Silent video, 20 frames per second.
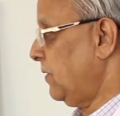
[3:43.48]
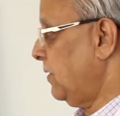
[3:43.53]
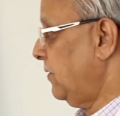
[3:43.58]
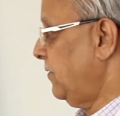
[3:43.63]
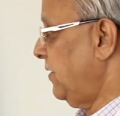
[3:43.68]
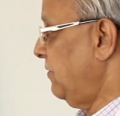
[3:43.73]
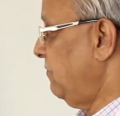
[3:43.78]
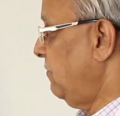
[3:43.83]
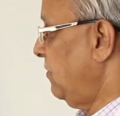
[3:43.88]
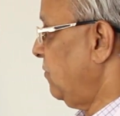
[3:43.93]

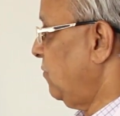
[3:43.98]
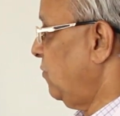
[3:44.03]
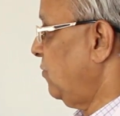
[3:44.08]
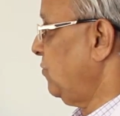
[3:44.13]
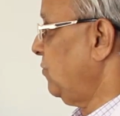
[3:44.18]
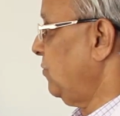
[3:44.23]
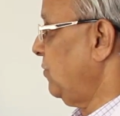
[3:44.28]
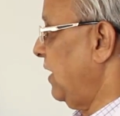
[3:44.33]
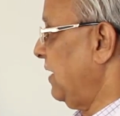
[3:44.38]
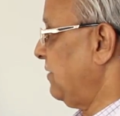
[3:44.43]
then we will go
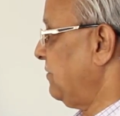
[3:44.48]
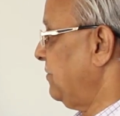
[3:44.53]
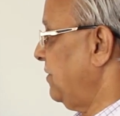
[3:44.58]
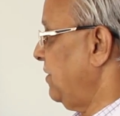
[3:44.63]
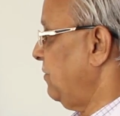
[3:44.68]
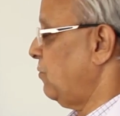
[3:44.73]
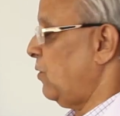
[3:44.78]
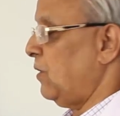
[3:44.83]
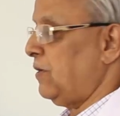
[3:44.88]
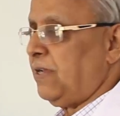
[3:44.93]
to actually
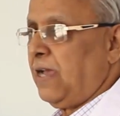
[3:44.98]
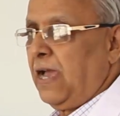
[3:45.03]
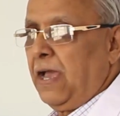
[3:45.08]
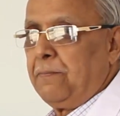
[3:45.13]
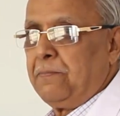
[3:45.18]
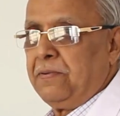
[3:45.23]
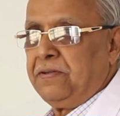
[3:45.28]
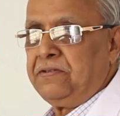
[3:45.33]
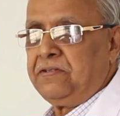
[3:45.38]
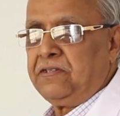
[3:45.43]
what
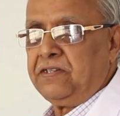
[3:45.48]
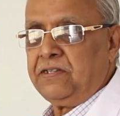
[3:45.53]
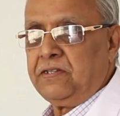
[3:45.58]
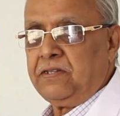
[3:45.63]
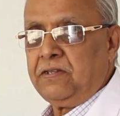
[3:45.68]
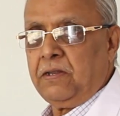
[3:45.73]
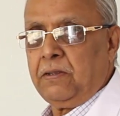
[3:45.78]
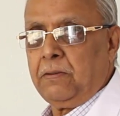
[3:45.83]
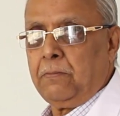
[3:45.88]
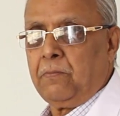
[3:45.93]
happens in
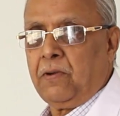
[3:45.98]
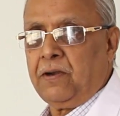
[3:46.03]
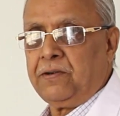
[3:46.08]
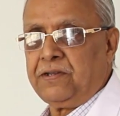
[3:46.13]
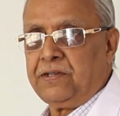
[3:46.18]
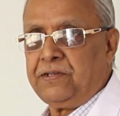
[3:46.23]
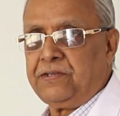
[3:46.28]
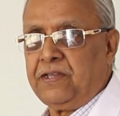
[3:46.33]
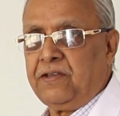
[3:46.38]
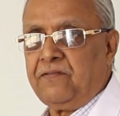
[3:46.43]

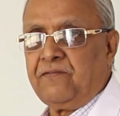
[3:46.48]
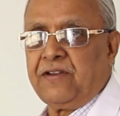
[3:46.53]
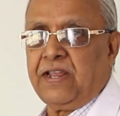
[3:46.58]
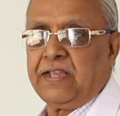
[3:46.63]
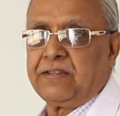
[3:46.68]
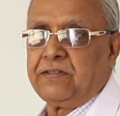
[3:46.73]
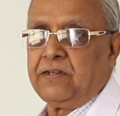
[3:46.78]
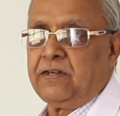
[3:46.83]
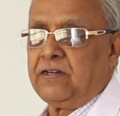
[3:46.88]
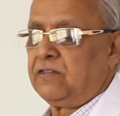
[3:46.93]
Monteggia
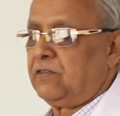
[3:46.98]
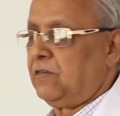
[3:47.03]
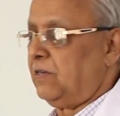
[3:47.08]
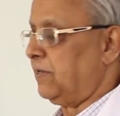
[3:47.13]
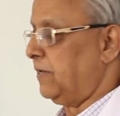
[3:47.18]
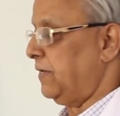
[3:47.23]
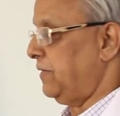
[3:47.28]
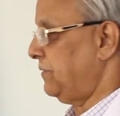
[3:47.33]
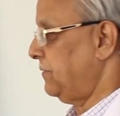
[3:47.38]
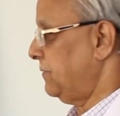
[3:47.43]
fracture
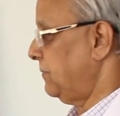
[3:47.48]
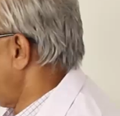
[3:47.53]
dislocation.